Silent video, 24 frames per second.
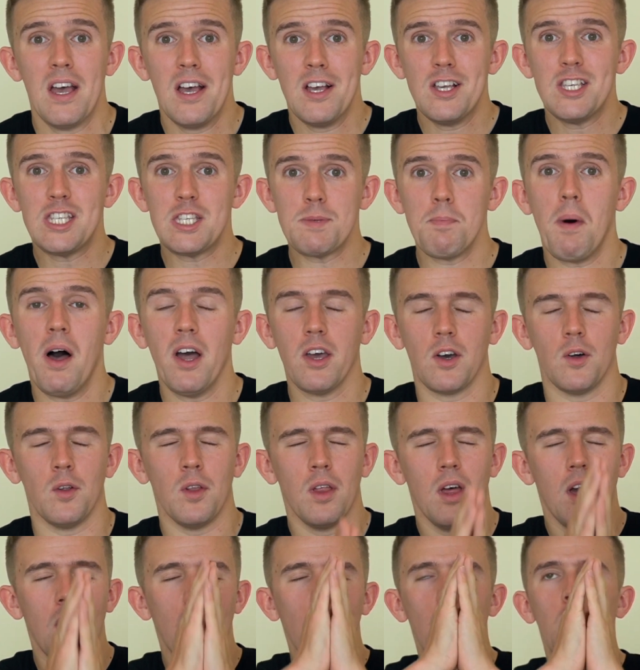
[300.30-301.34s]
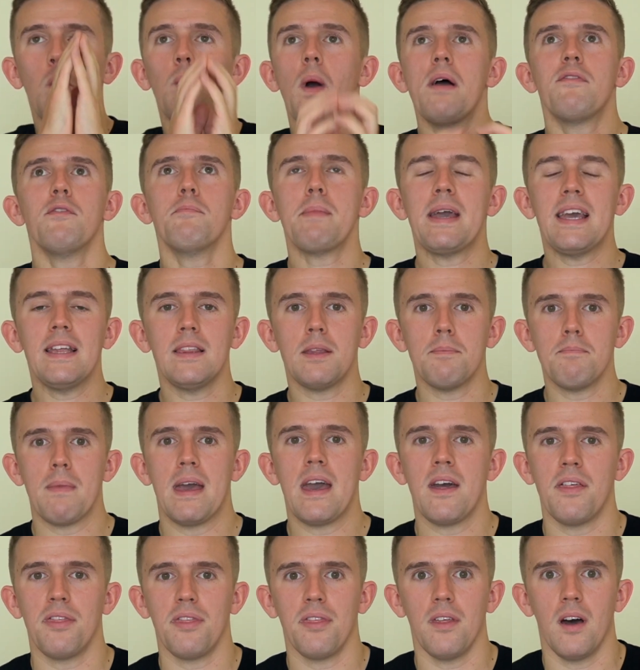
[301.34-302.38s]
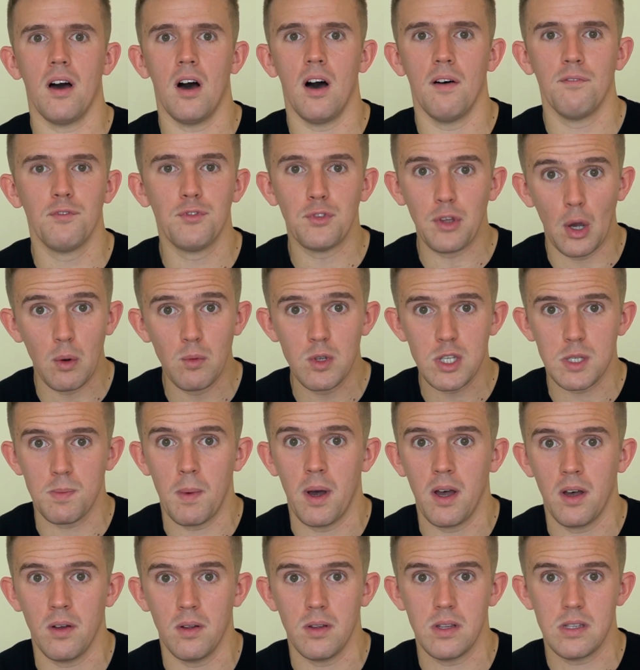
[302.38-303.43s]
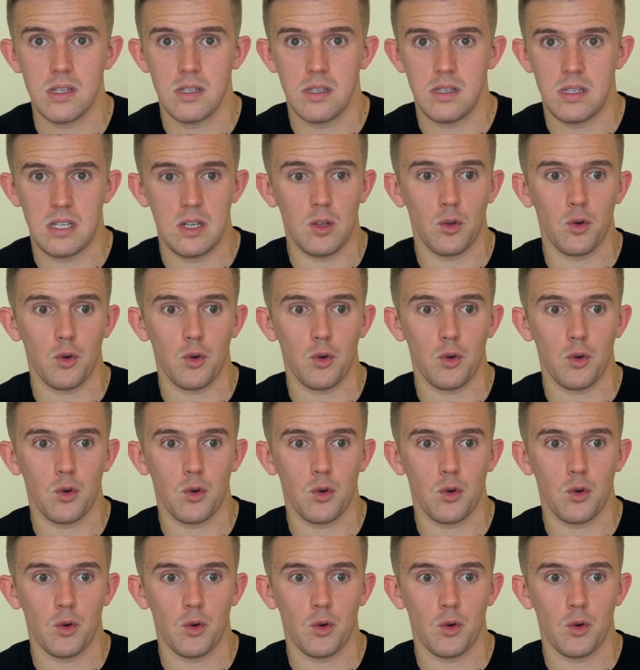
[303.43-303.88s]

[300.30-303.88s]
Smile. Whoever made the myth of don't smile till